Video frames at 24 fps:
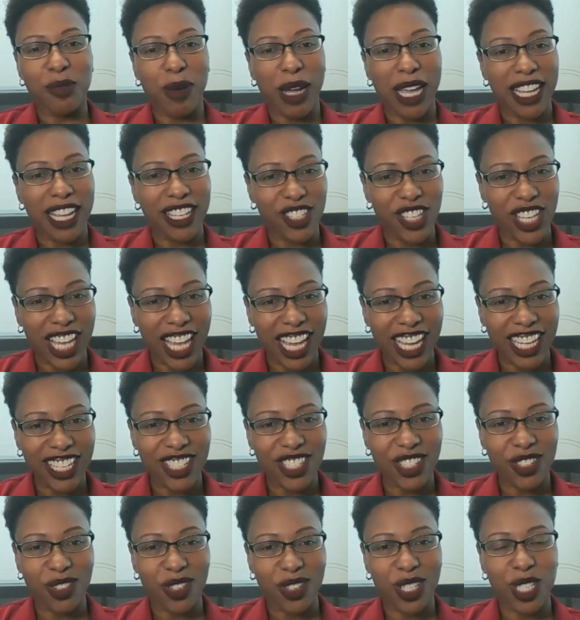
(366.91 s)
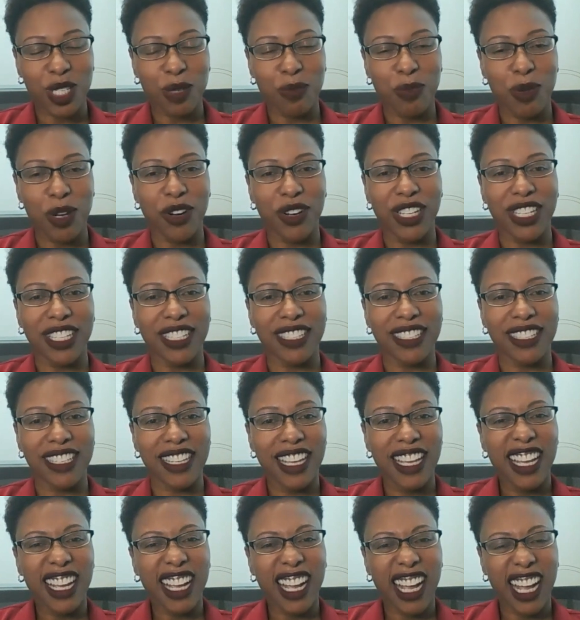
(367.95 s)
my educational experience
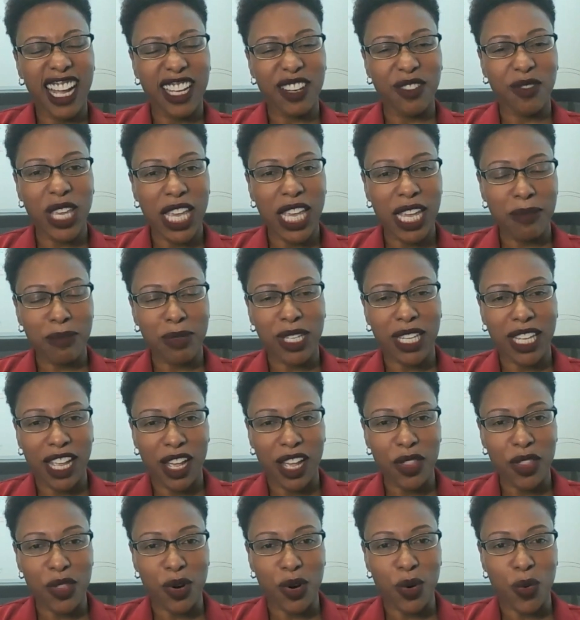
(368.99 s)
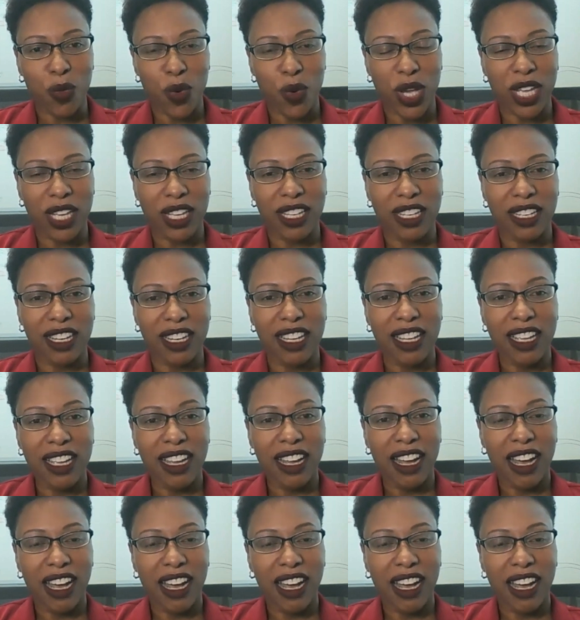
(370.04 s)
kind of came together when